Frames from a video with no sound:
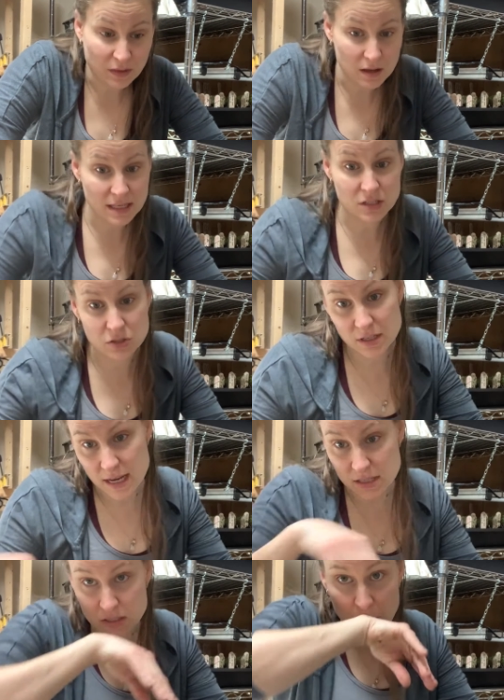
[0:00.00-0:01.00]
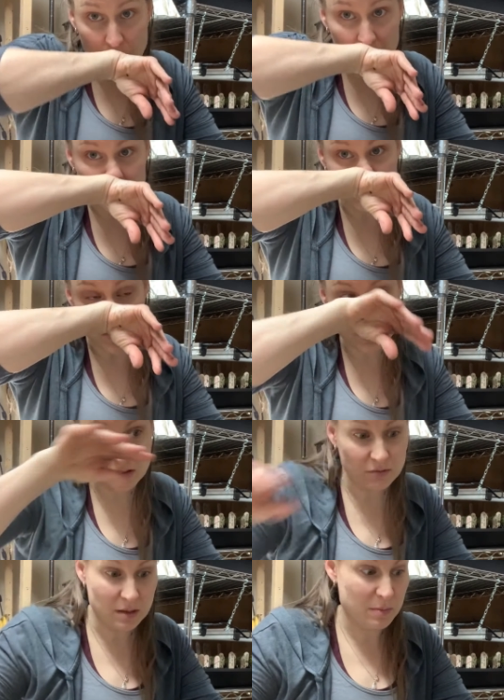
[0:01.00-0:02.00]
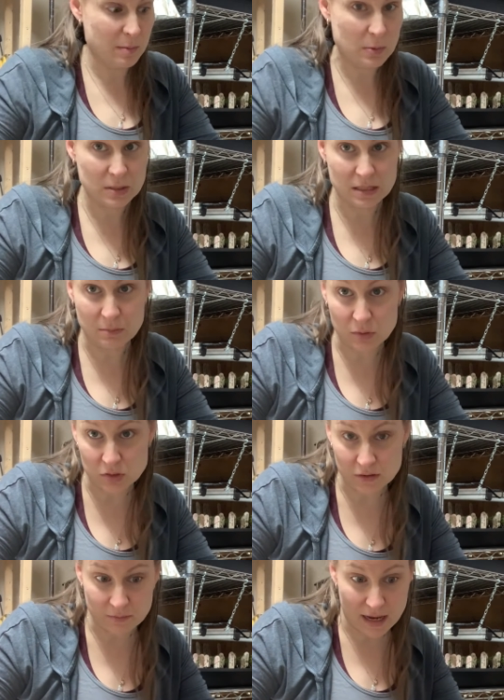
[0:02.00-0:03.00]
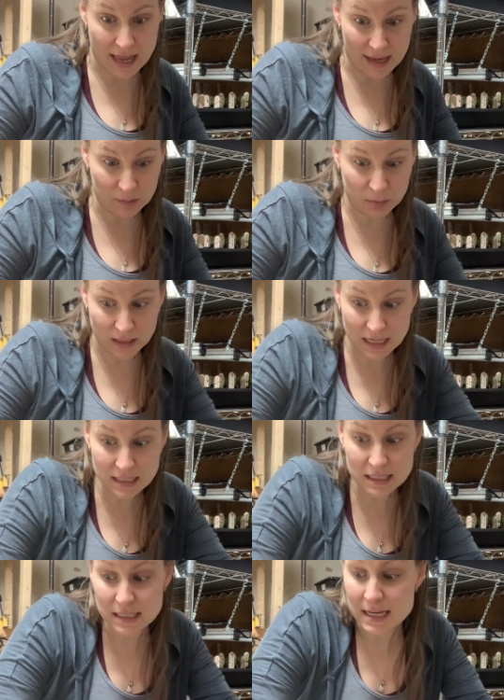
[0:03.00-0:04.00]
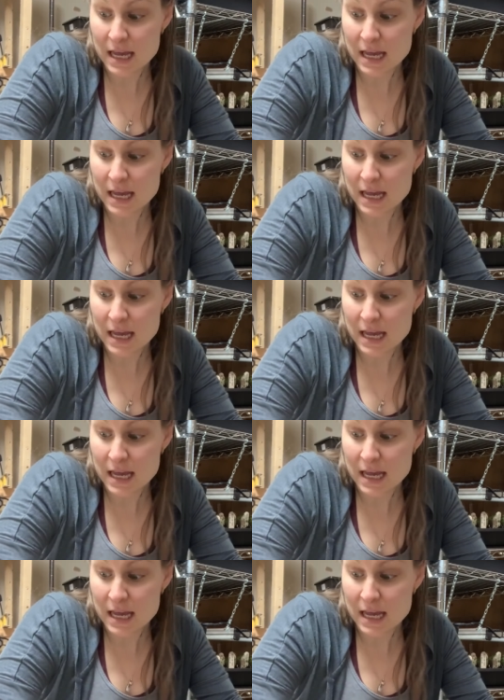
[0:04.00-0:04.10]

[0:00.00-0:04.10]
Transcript: Yesterday I sowed most of my peppers and most of my eggplants.